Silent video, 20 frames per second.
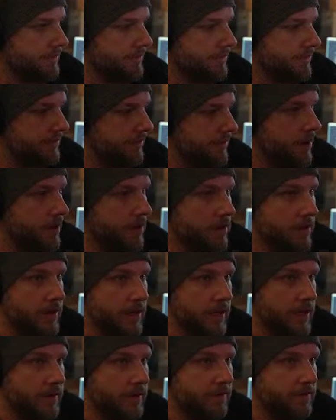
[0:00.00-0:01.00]

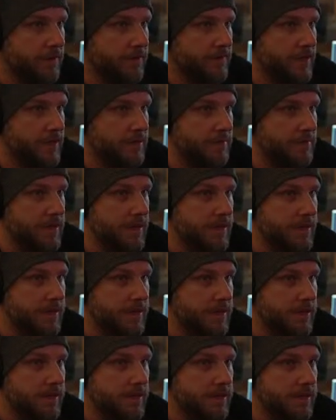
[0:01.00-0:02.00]
already 15
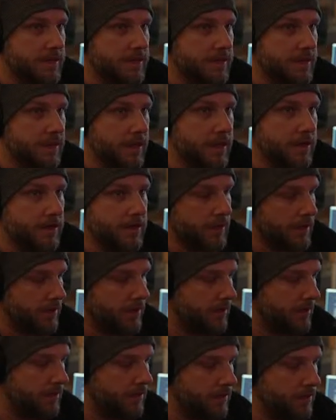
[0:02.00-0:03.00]
pieces that are done.
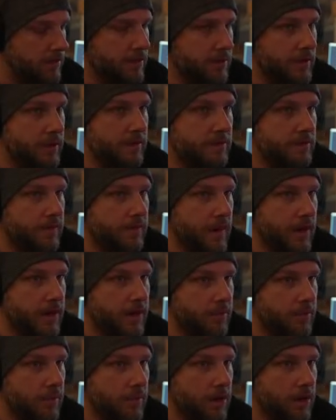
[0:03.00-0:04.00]
You can find
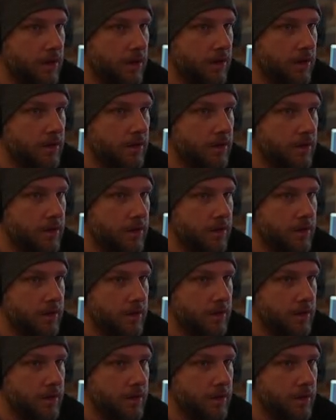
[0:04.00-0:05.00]
them all
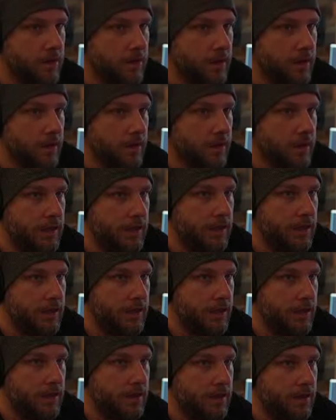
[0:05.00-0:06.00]

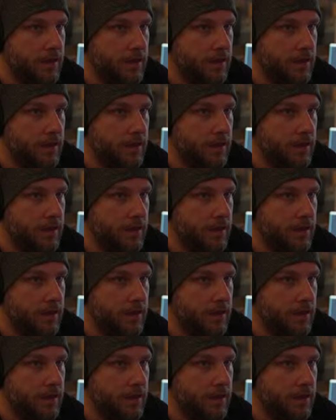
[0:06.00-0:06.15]
here.